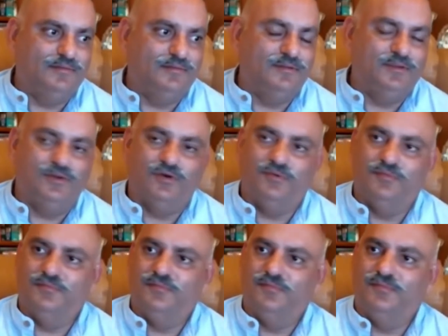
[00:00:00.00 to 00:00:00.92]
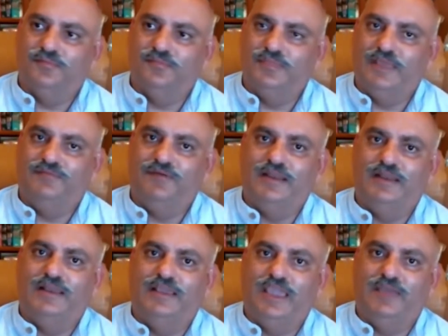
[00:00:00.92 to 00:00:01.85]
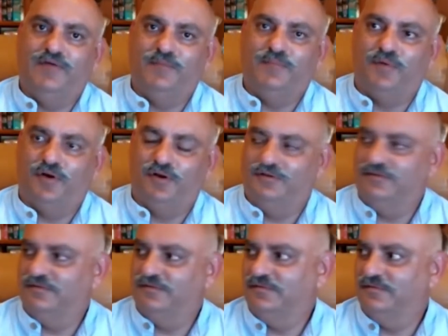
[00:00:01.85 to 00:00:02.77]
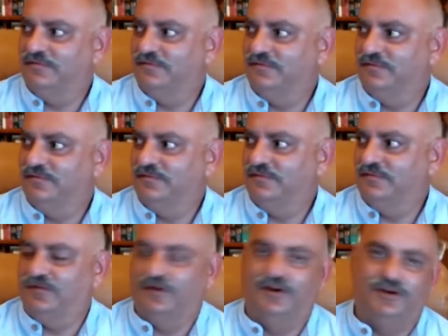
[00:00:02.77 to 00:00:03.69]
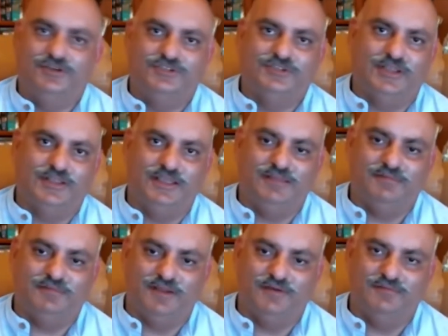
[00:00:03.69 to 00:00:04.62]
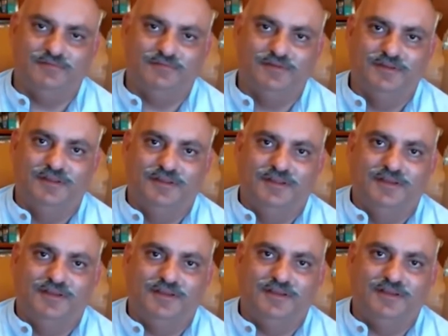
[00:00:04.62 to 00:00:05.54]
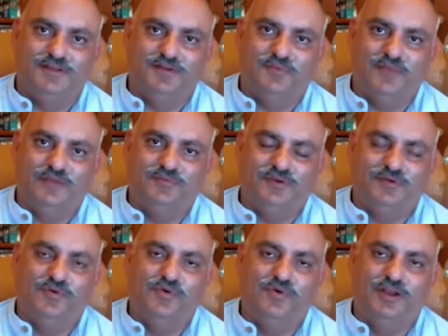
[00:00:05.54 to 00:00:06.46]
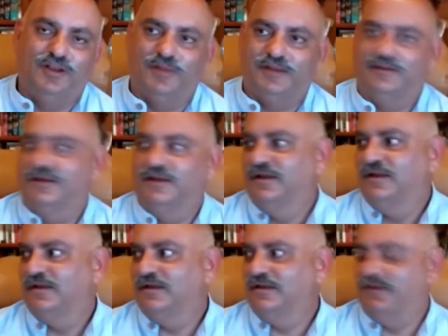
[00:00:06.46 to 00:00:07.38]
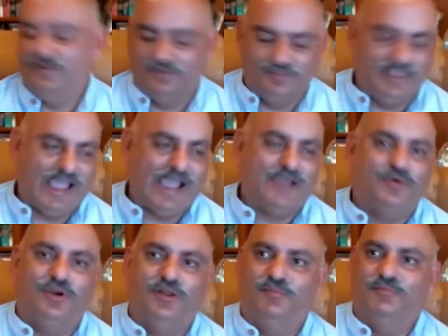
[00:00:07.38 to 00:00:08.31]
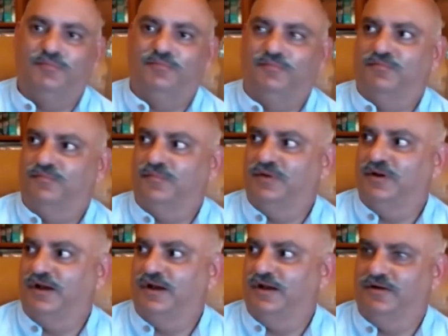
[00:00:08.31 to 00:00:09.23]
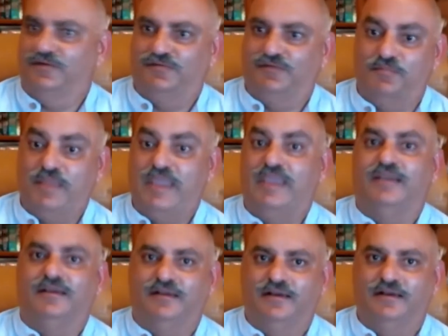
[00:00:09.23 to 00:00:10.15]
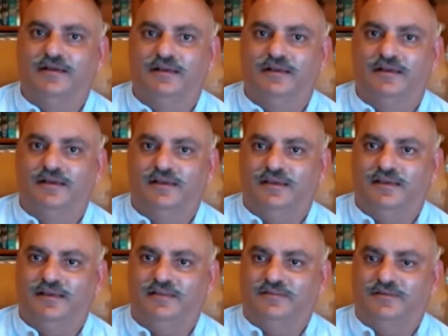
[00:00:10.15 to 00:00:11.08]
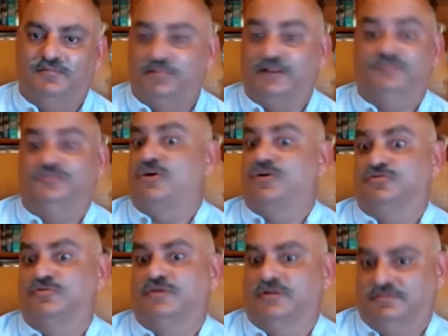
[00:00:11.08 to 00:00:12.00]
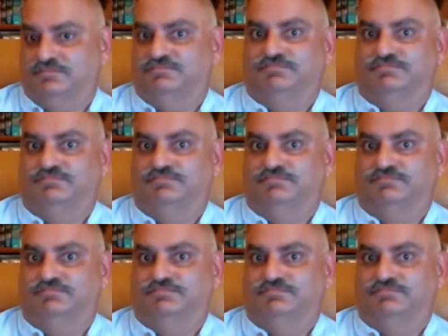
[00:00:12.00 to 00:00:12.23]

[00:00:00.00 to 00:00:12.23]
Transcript: you know, they finally gave up on search and they kind of you know went with google but you know the acronym uh, for bing is but it's not google